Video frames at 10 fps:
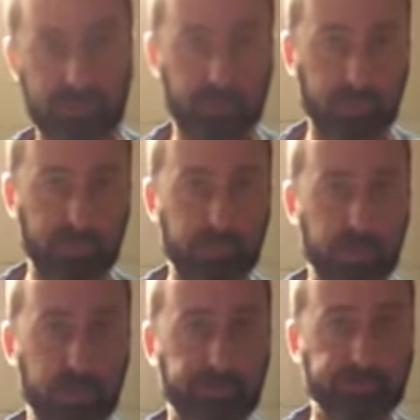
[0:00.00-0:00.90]
this stupid
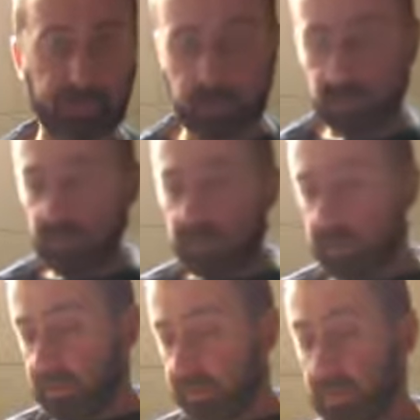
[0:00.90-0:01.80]
video.
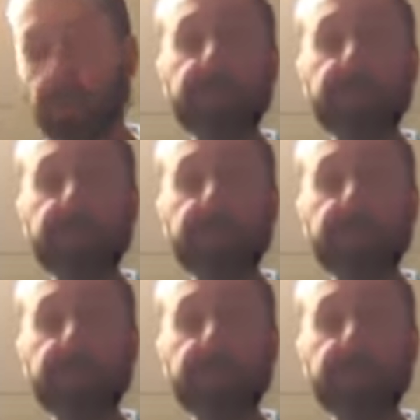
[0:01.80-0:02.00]
Speaking of